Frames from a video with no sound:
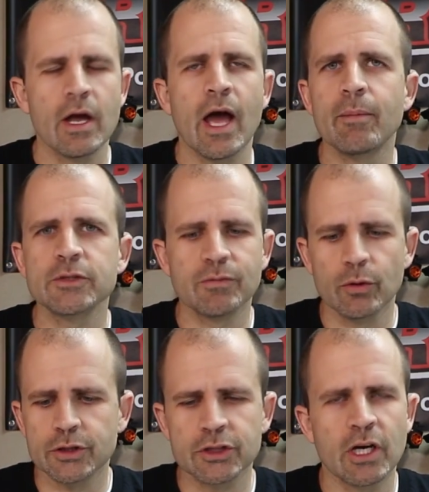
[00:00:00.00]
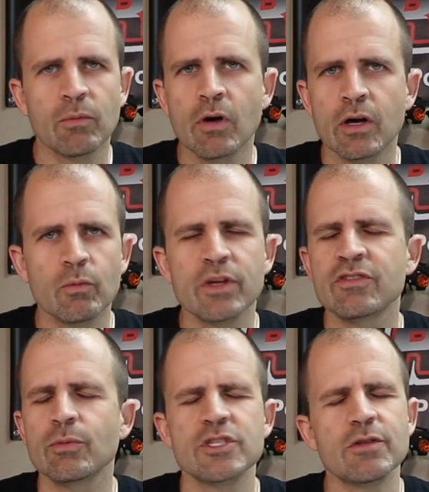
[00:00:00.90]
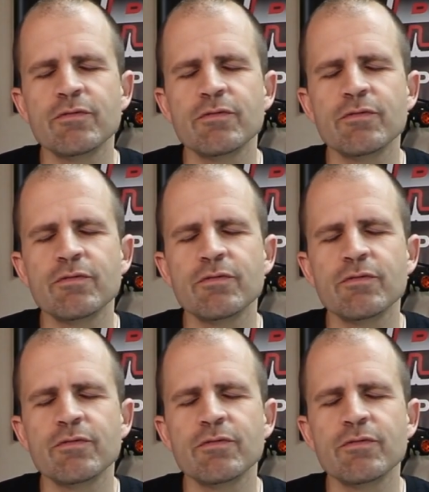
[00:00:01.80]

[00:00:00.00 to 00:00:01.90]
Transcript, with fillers: How much voltage can I run? What's, what's the